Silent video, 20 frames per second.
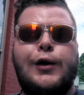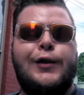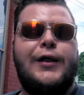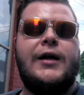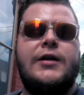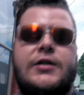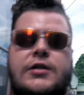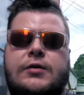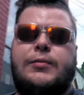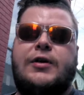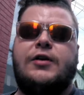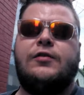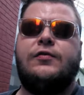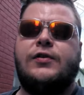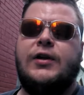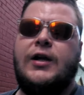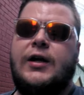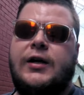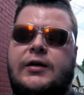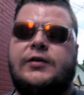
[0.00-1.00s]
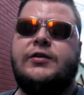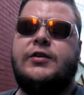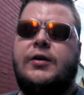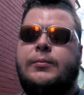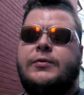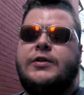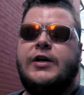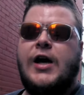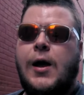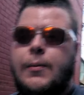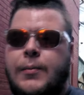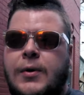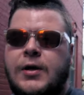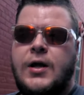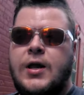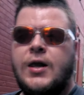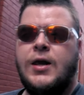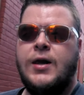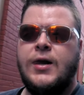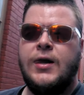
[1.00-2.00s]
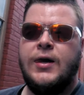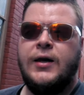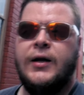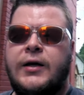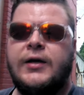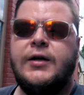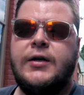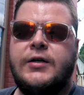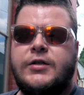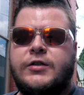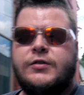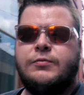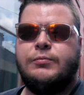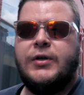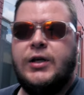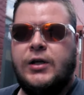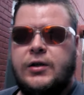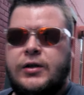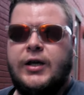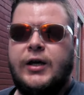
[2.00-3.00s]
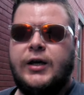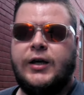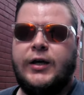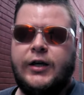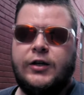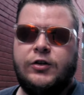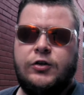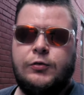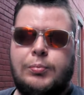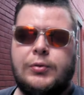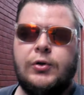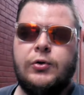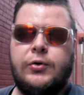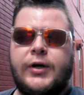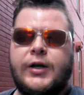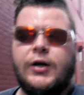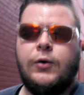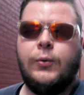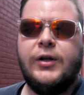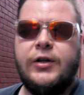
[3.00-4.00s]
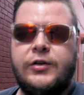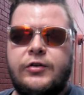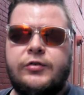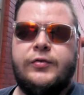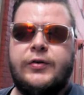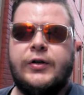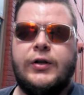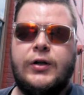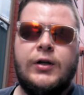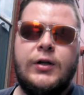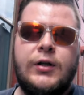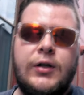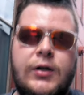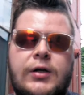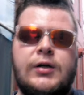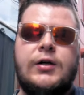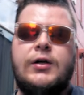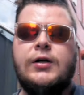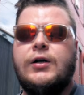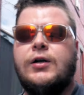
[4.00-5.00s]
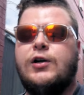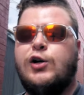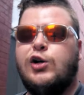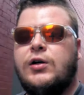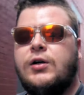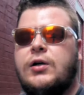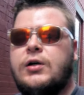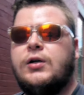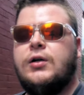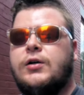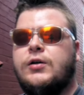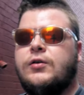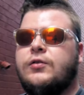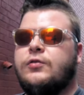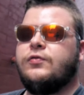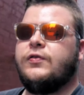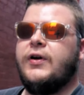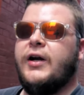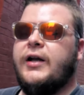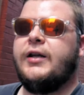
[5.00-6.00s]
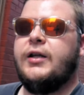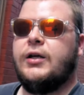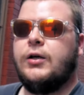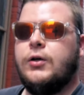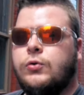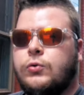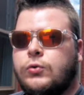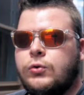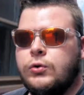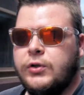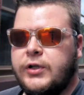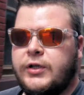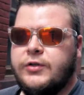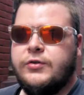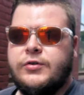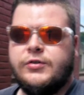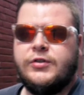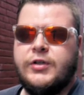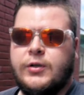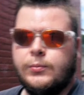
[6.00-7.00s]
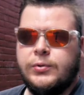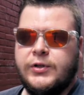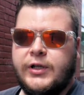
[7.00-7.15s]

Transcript: That should be a vlog sometime. Just me like exploring Wellsville, finding cool, interesting